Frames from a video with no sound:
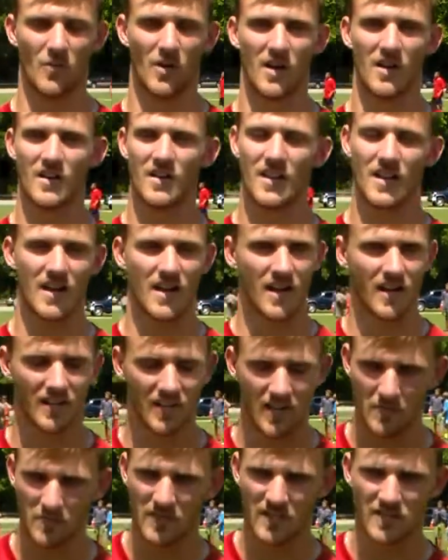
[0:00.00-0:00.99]
Well,
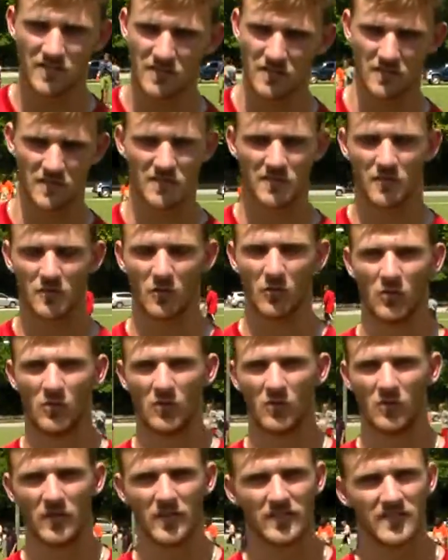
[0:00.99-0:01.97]
coming into this
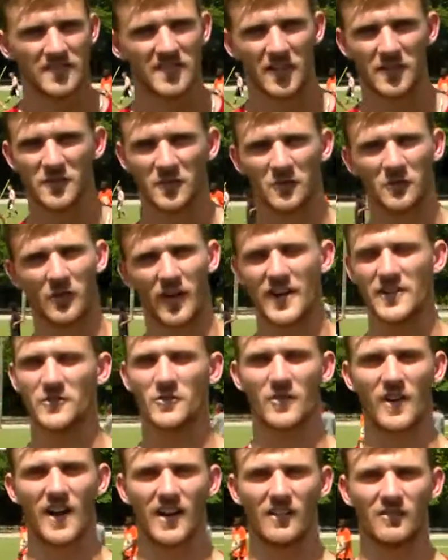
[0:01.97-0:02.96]
school with such a great
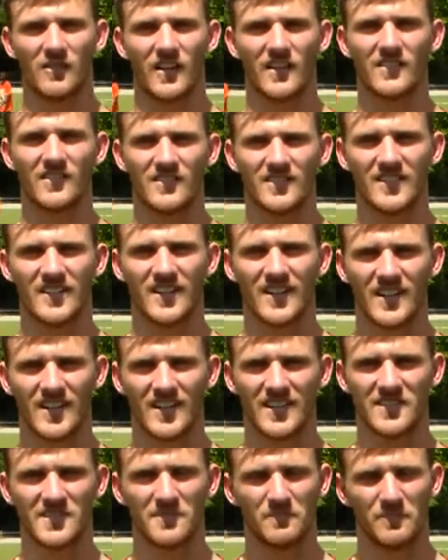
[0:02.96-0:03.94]
track record,
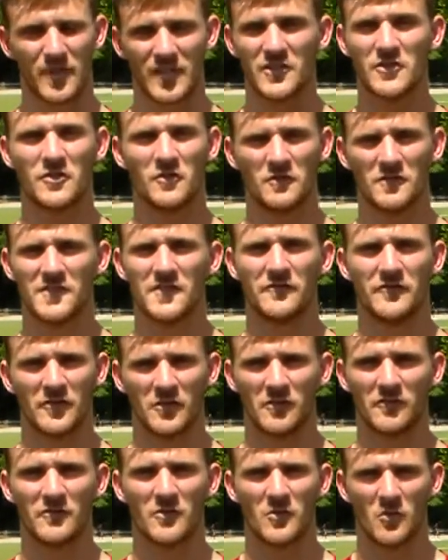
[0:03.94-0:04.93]
it's big shoes to
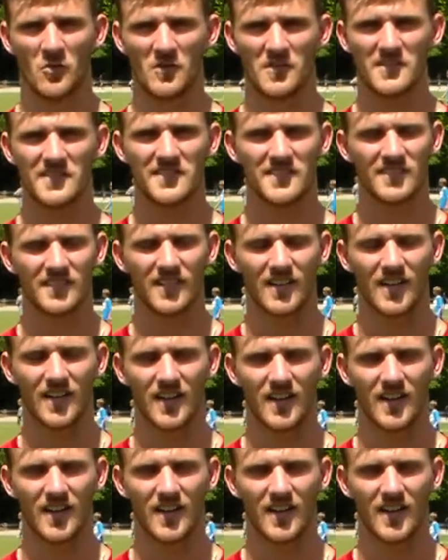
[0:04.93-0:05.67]
fill, of course.